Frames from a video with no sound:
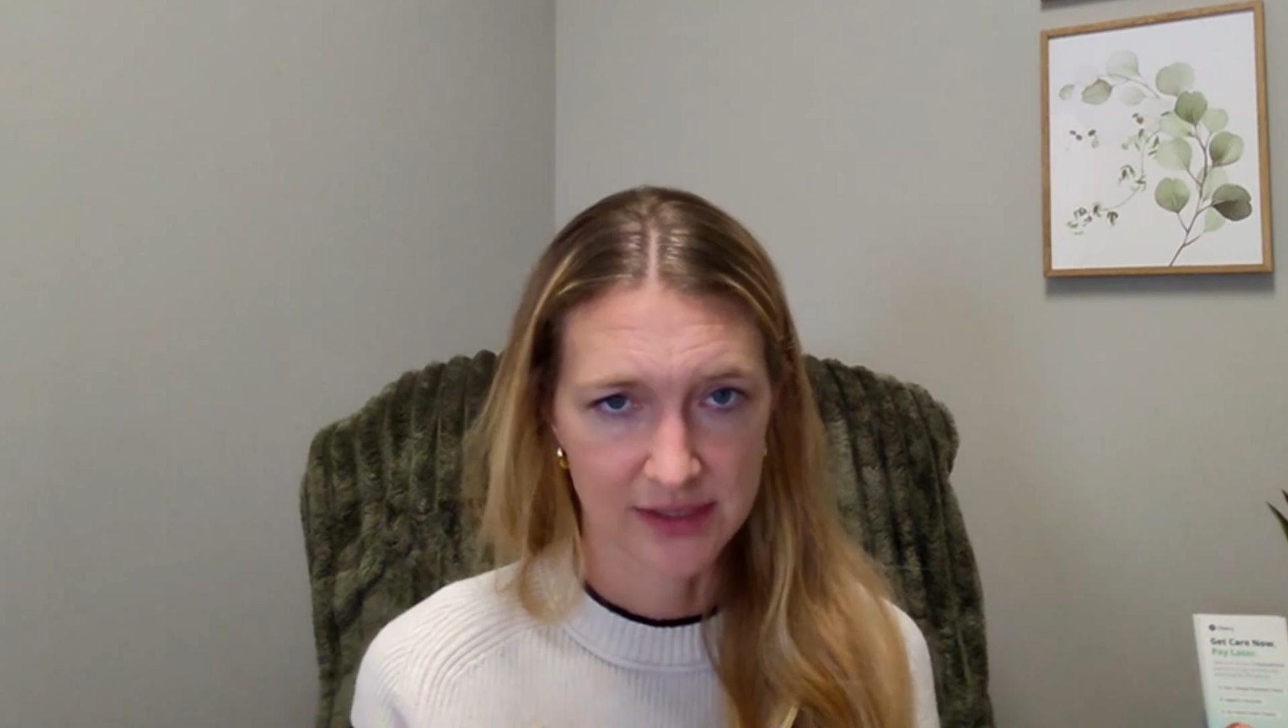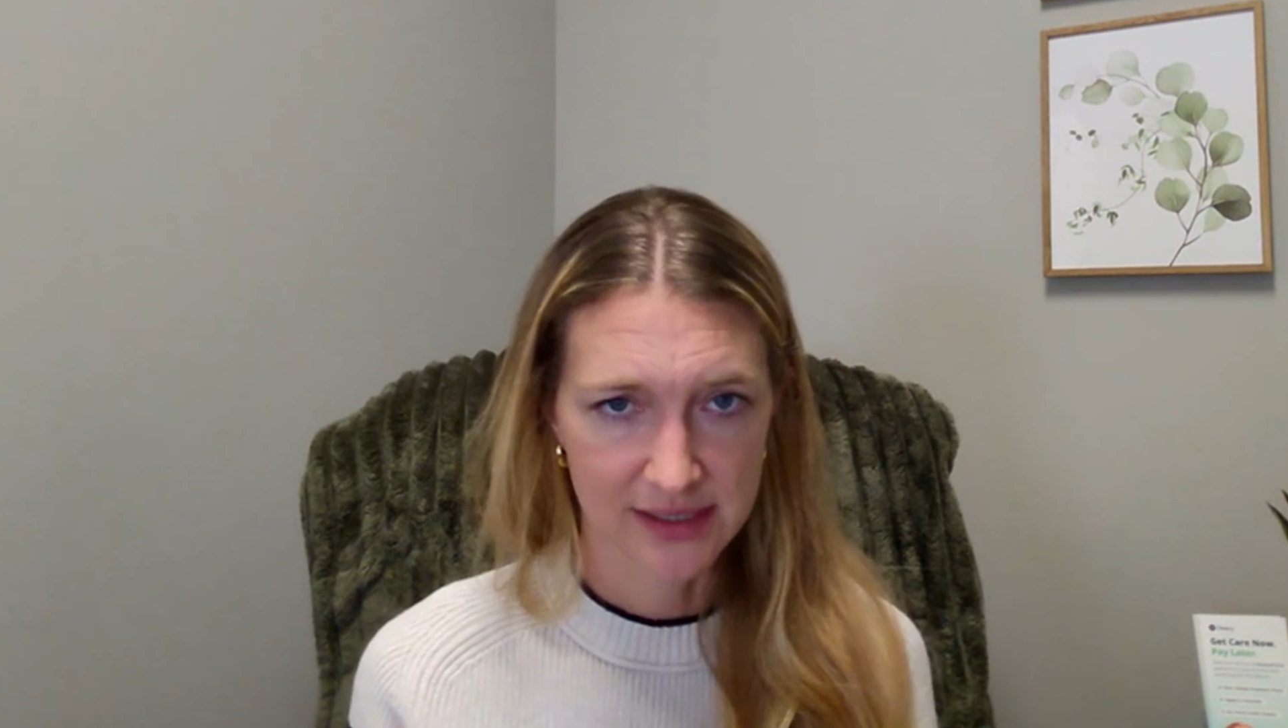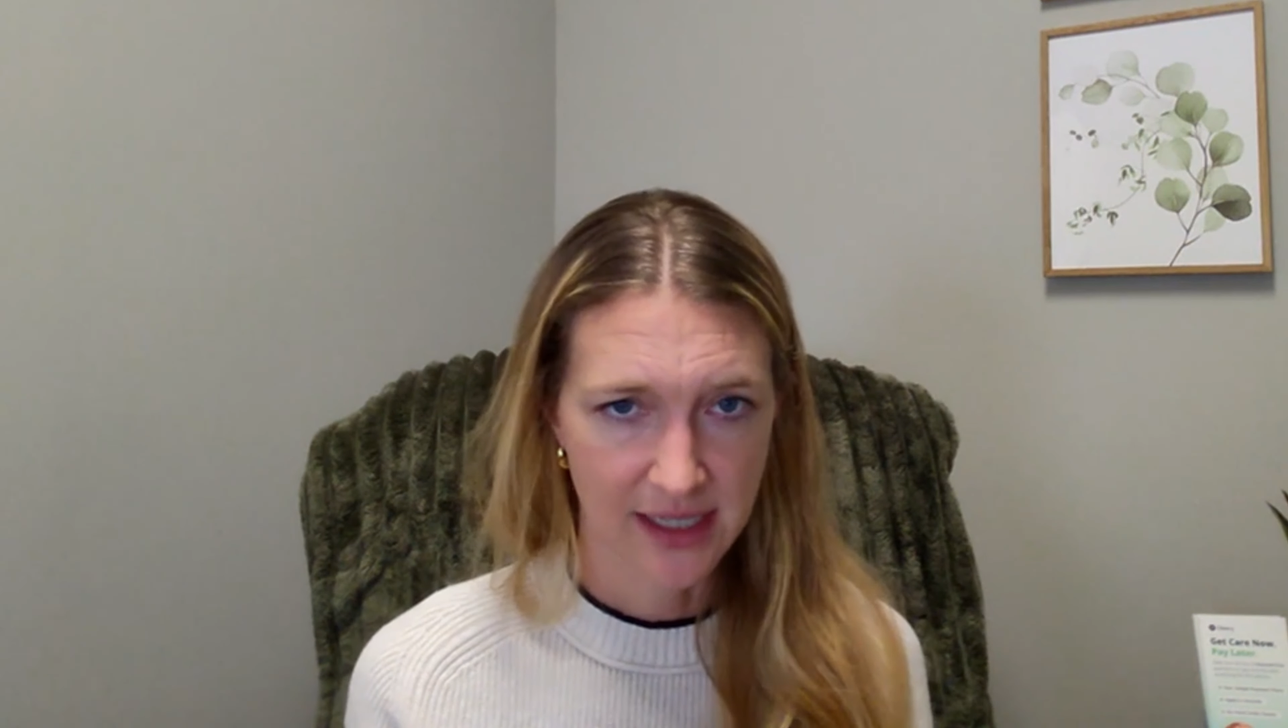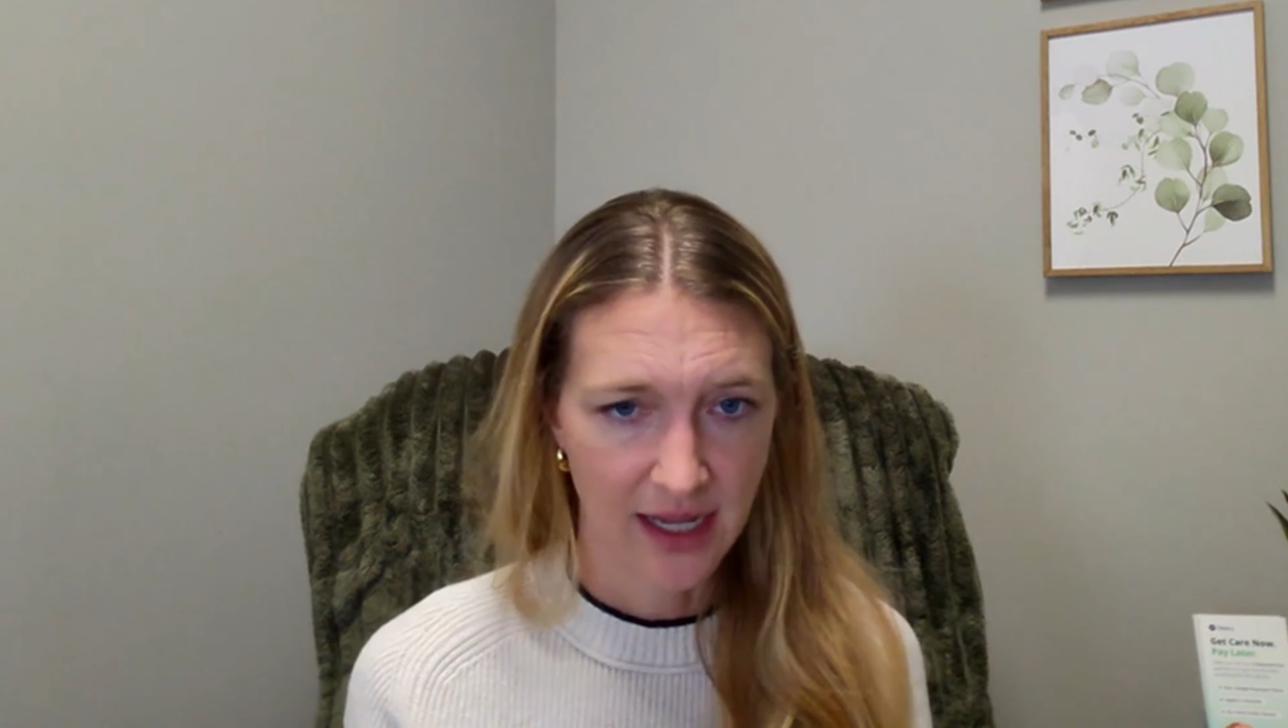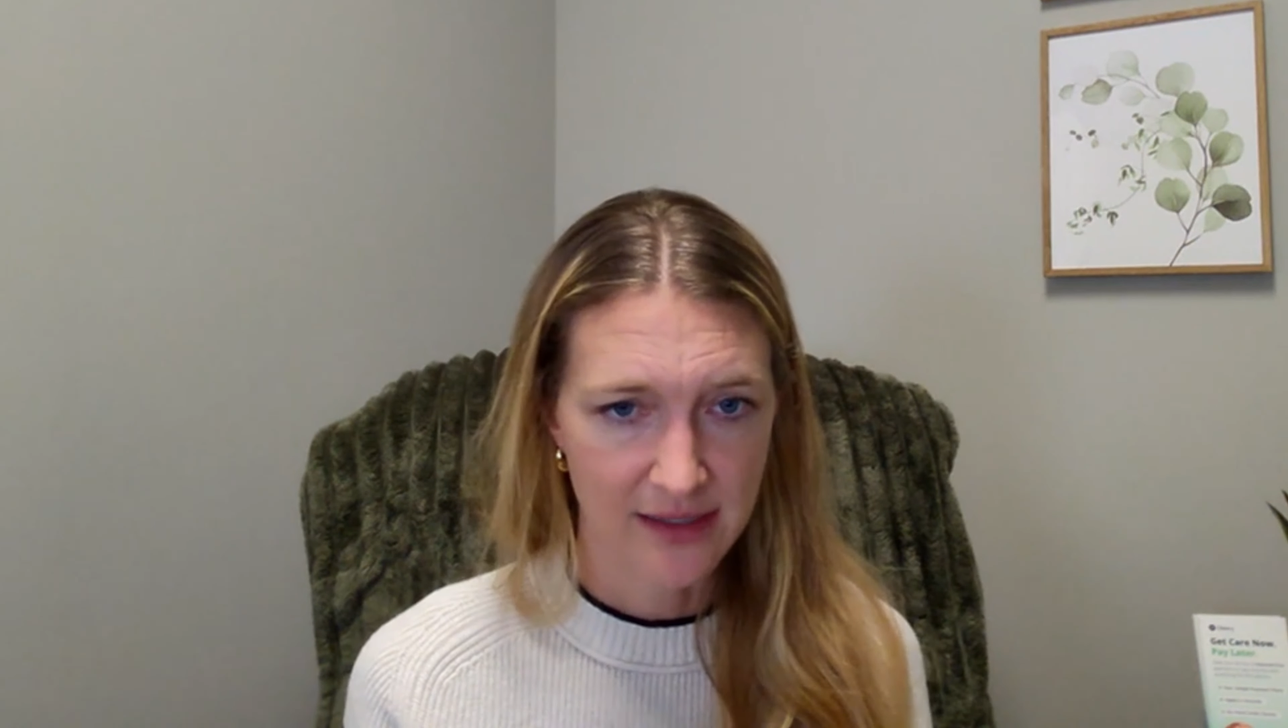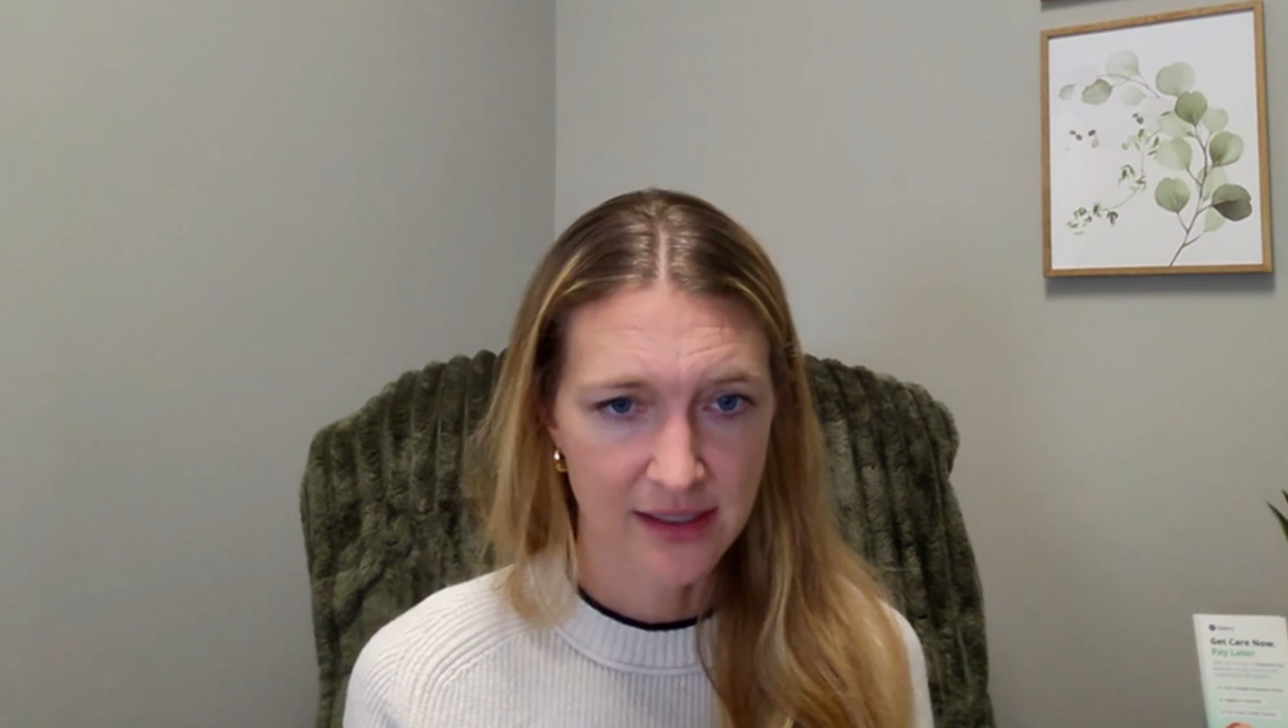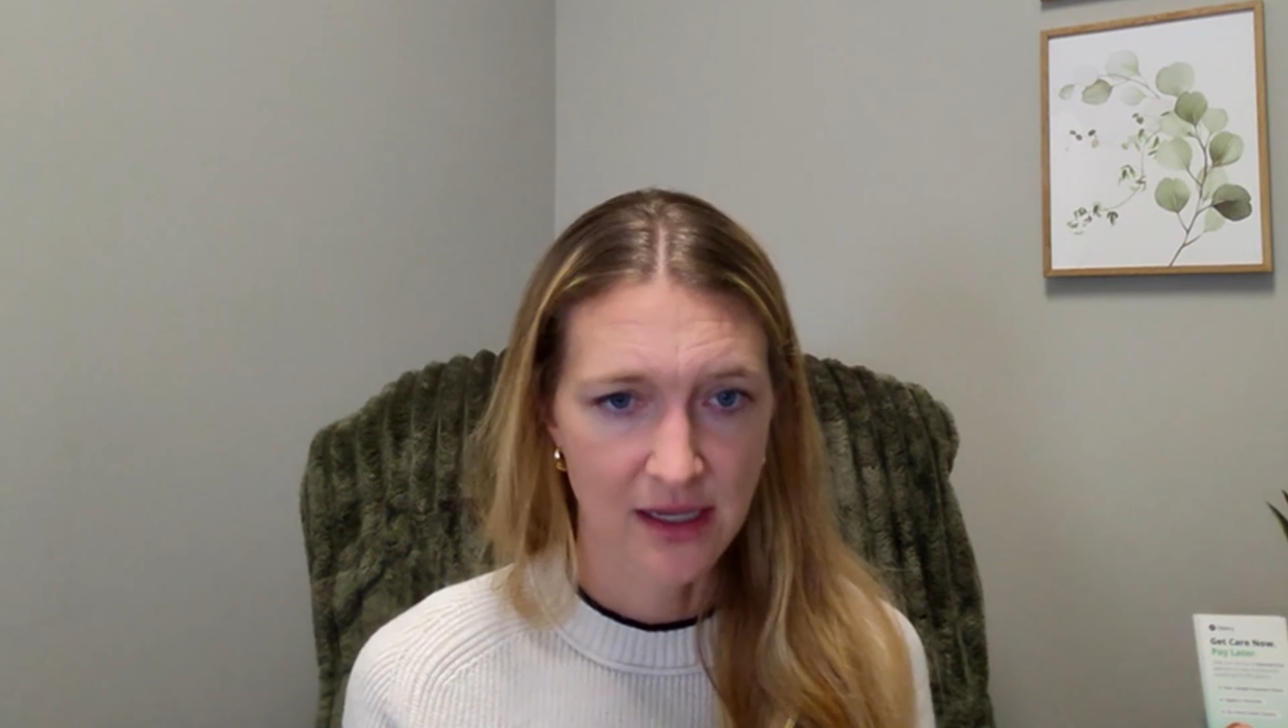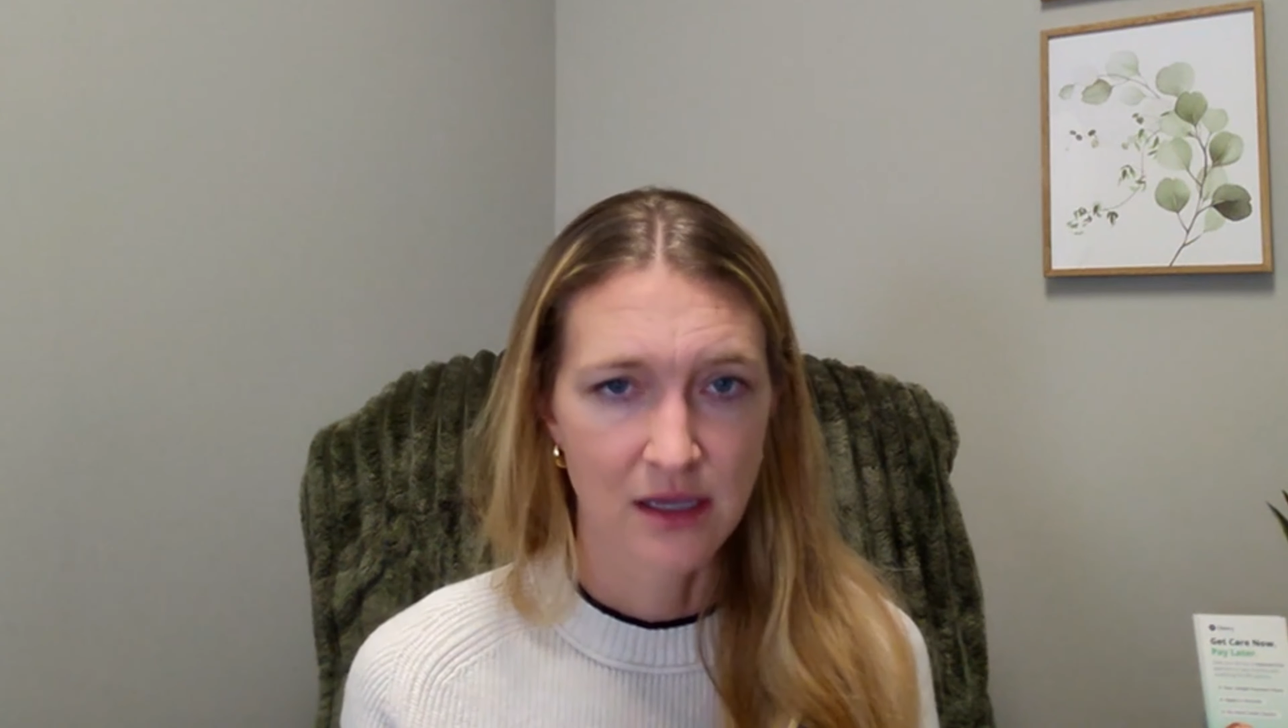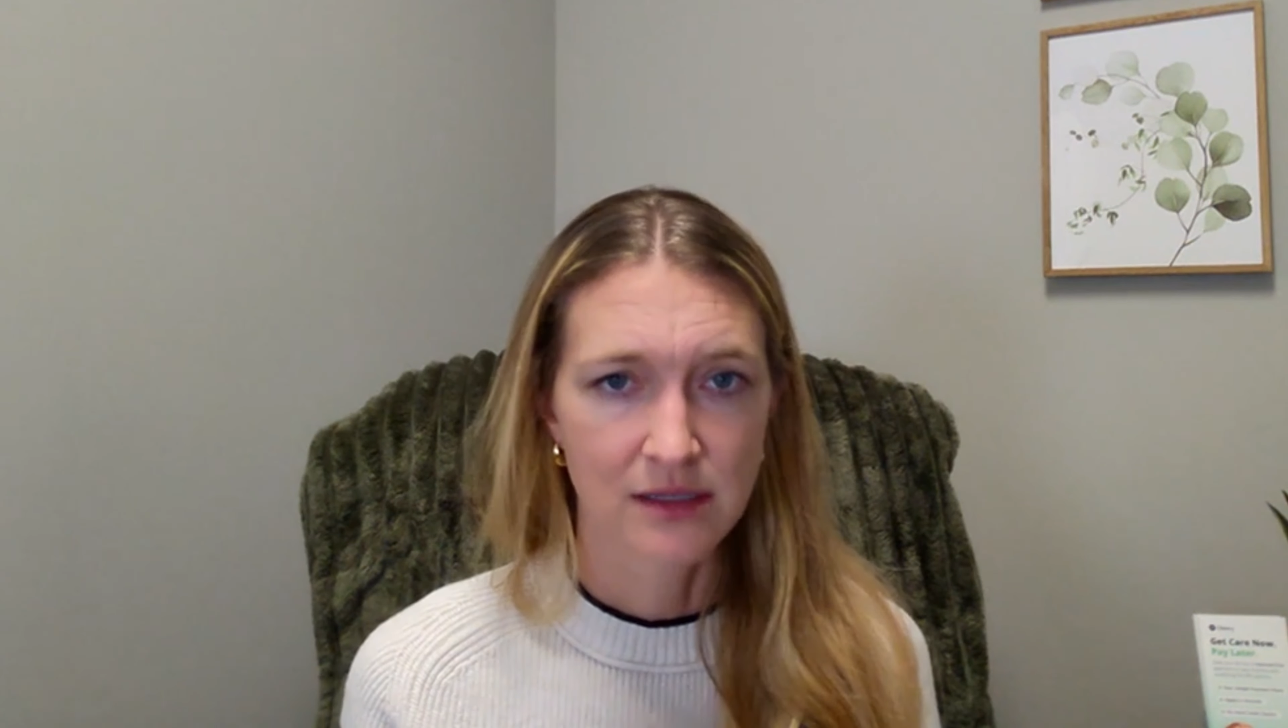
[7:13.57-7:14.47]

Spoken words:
state.